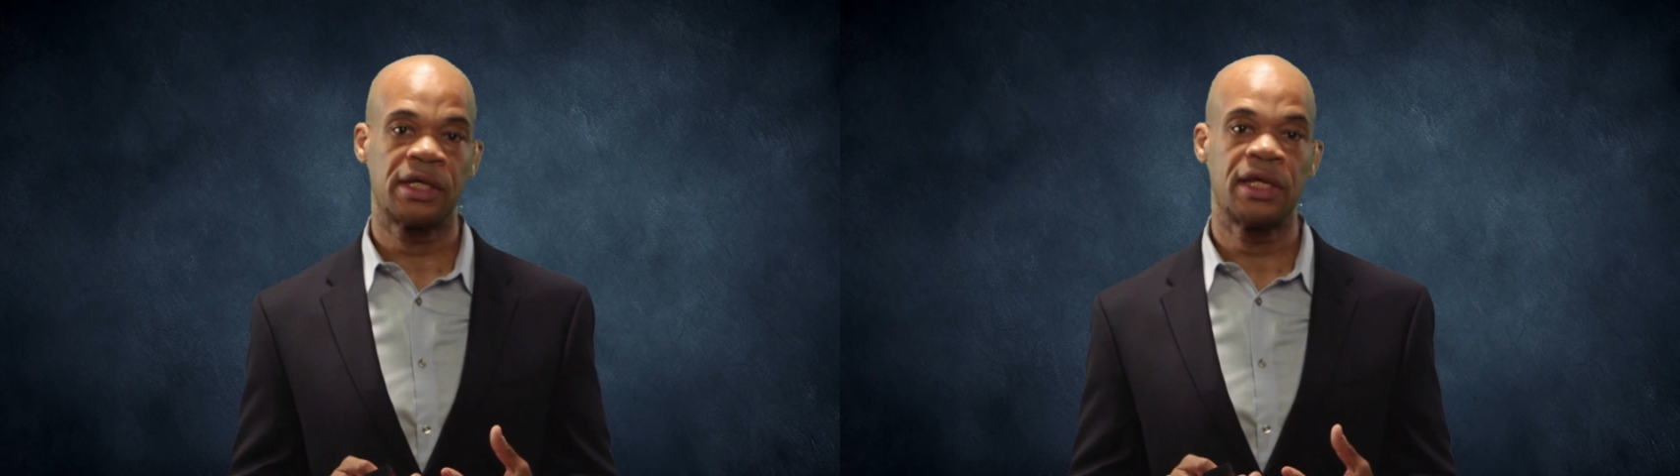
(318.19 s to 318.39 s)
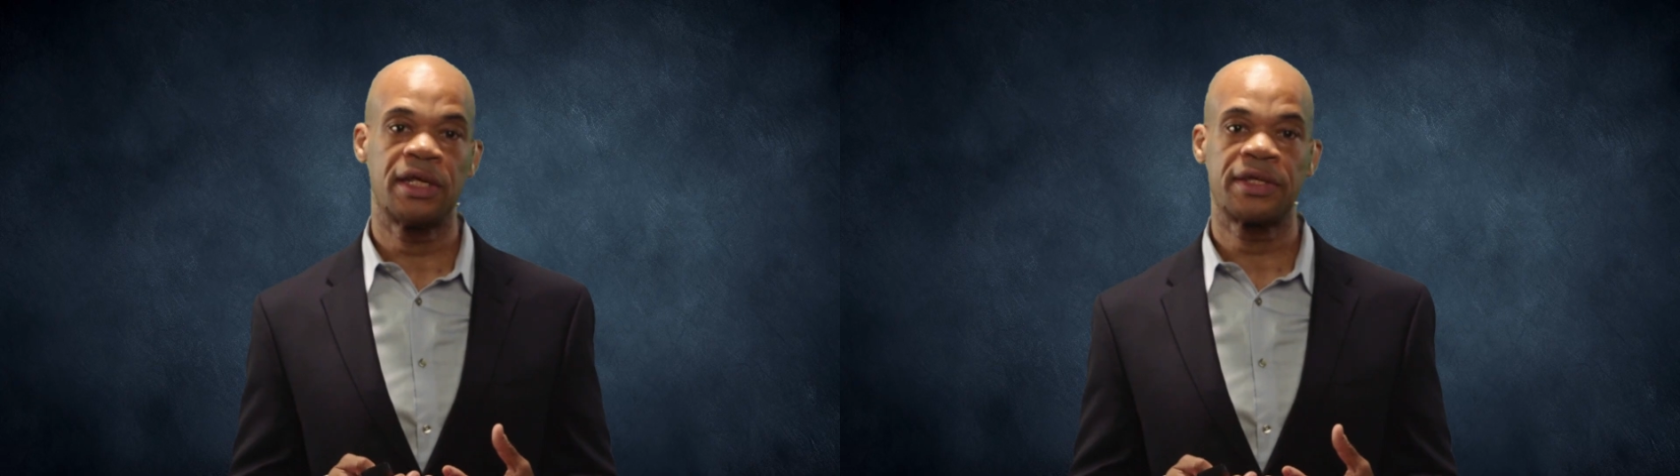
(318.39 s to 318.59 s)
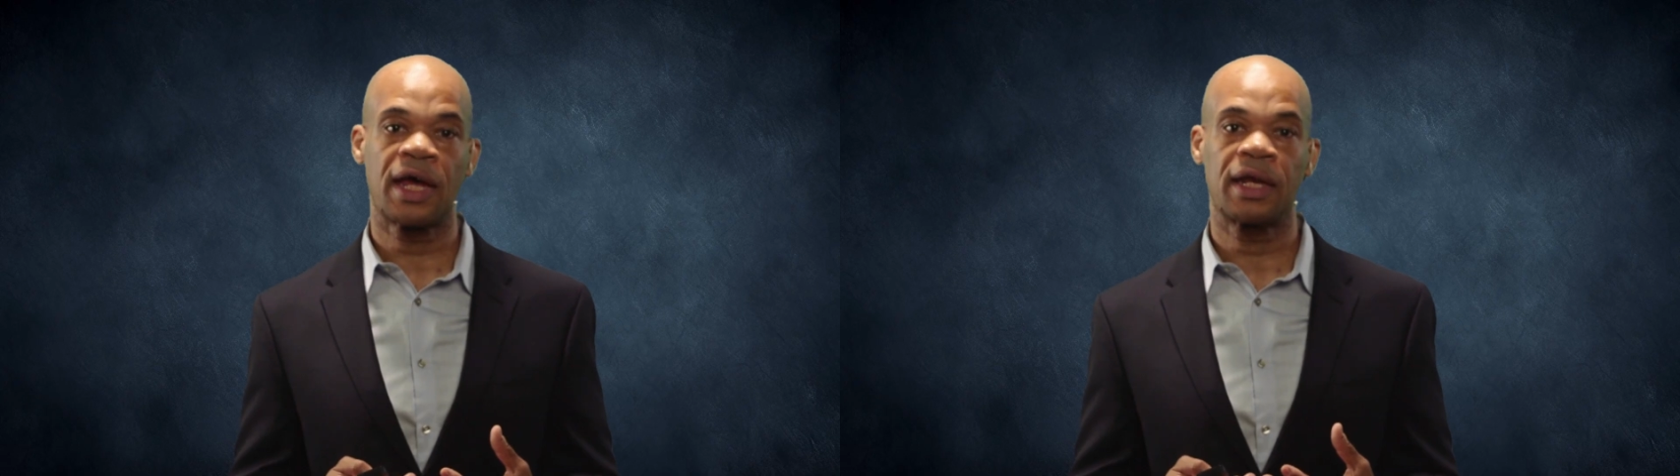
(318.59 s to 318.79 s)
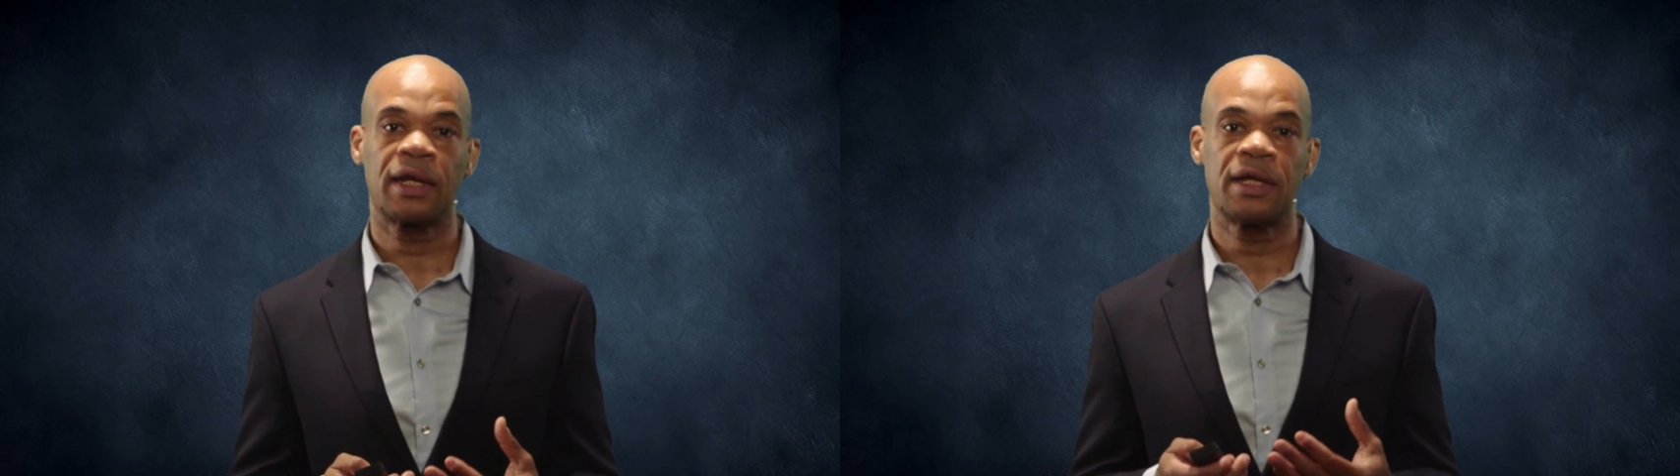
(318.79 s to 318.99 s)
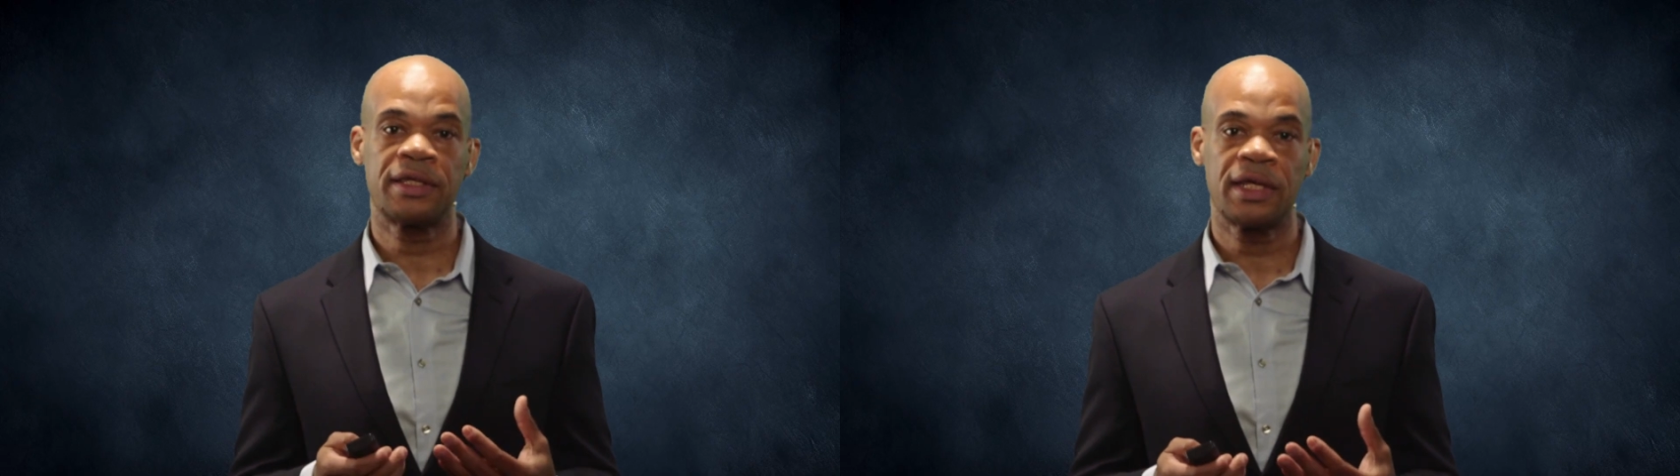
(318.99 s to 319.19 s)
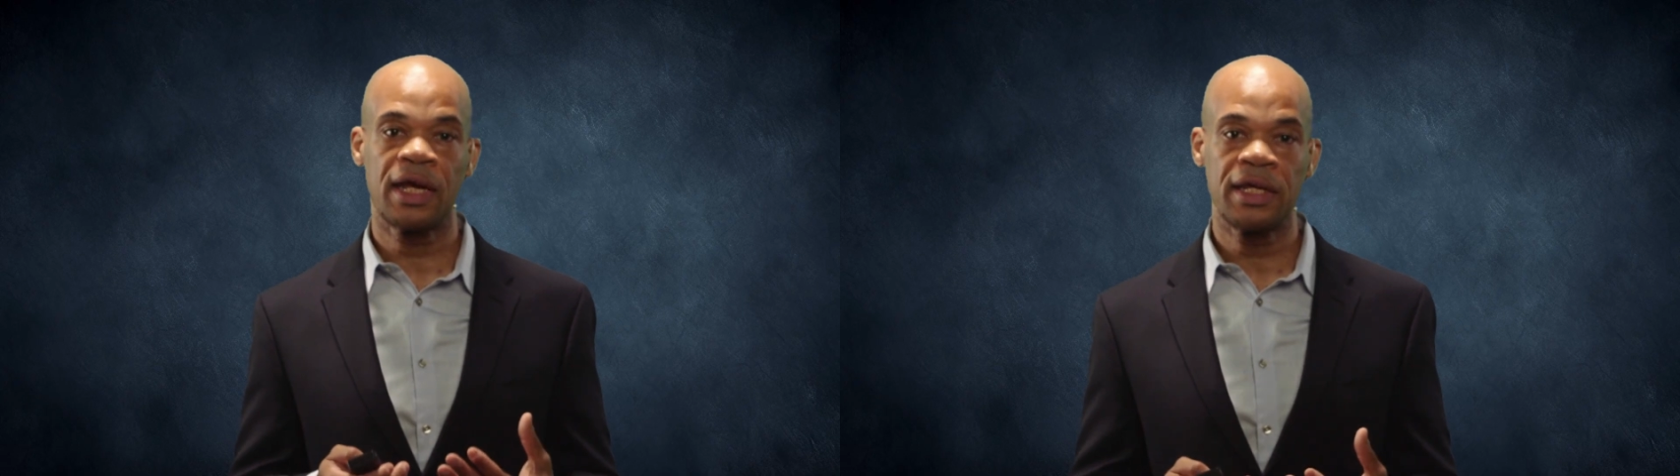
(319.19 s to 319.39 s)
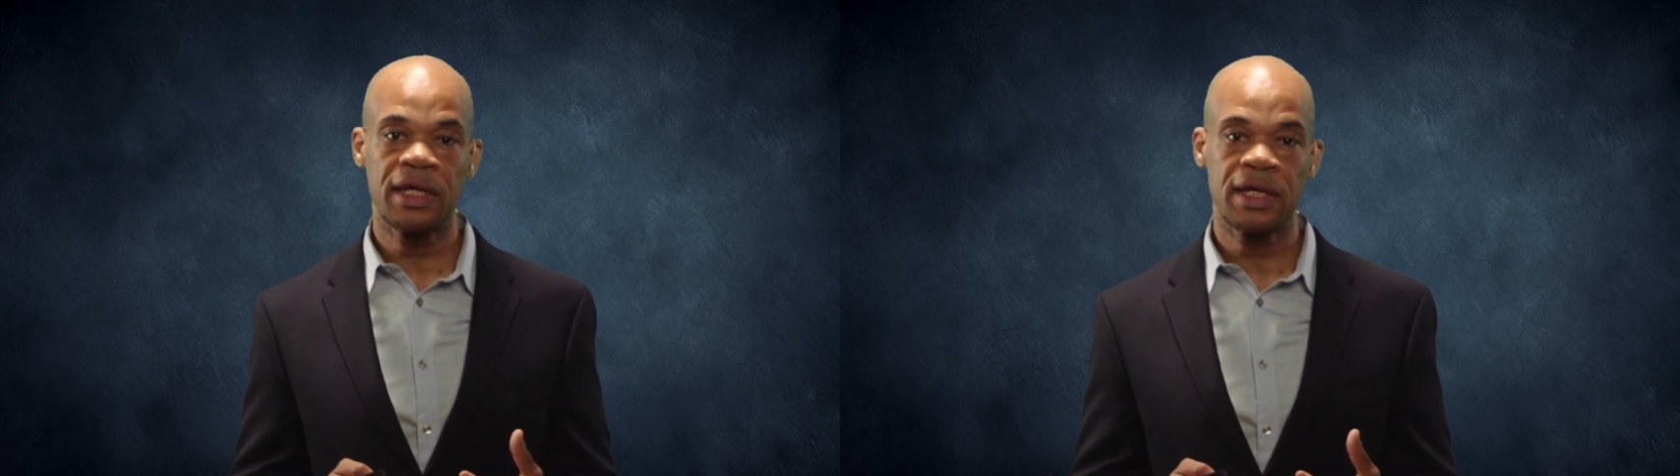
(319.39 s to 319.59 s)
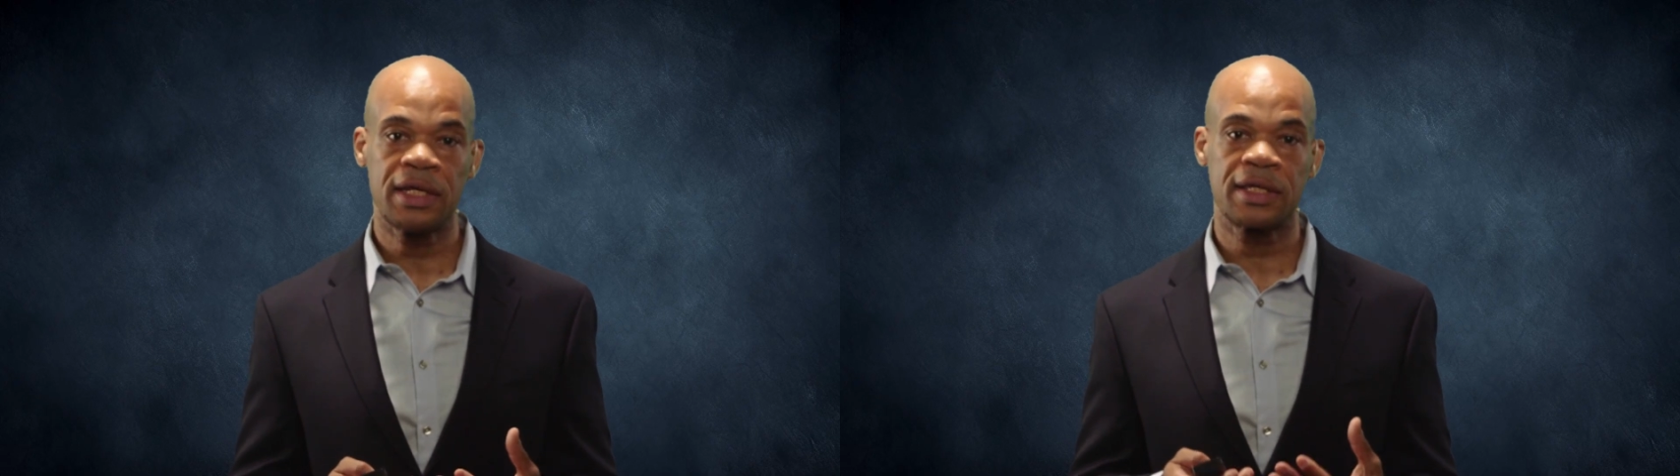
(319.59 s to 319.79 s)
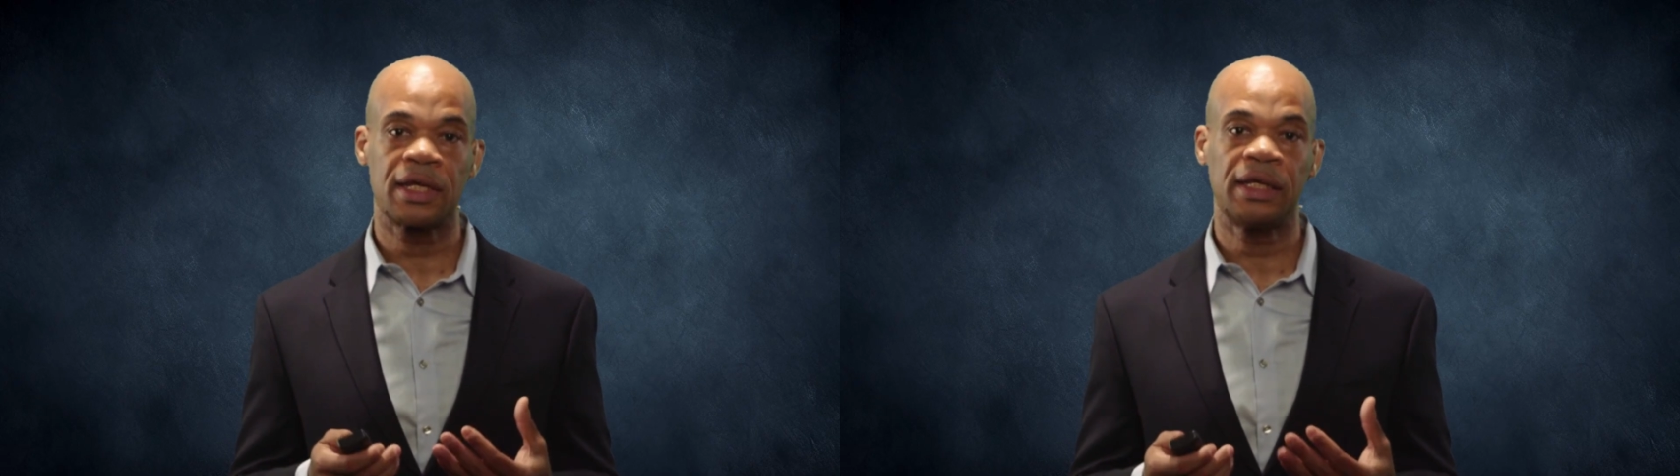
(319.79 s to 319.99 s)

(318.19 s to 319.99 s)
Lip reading: is that attendees